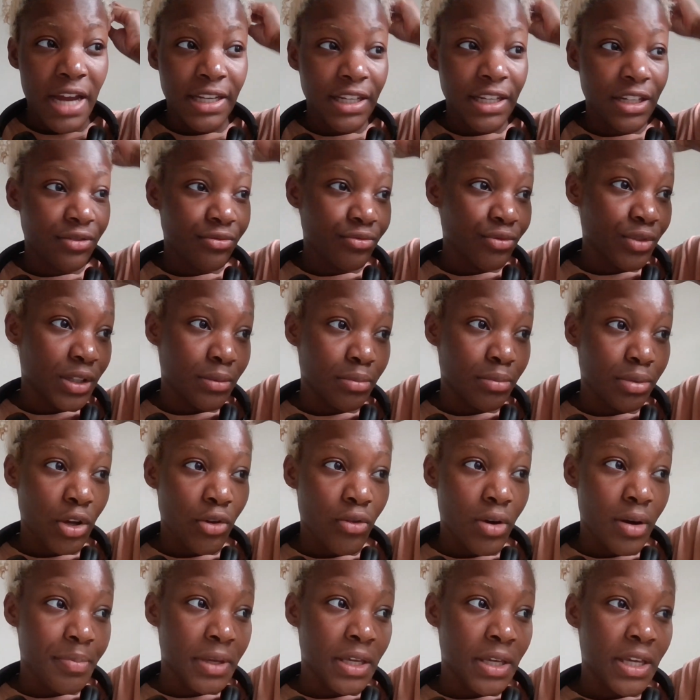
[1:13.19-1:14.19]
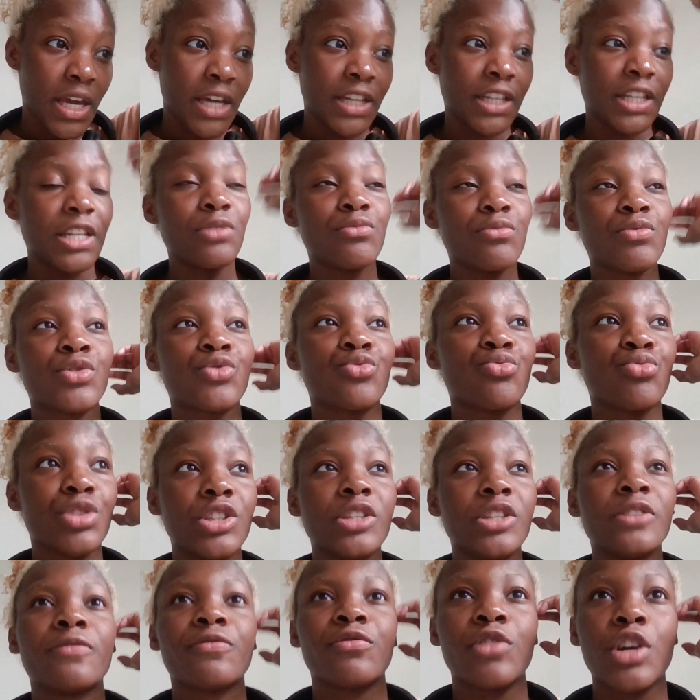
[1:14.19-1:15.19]
I didn't really blow up again, and it was
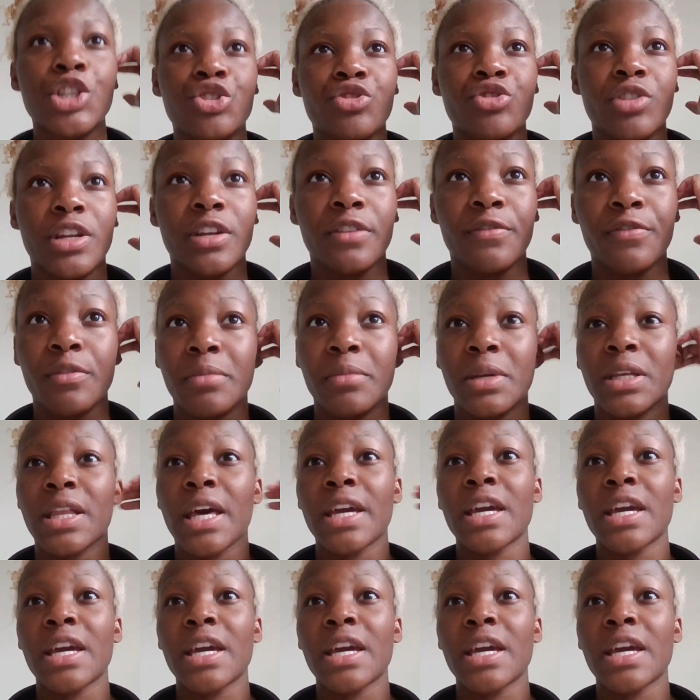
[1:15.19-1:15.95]
really frustrating for me.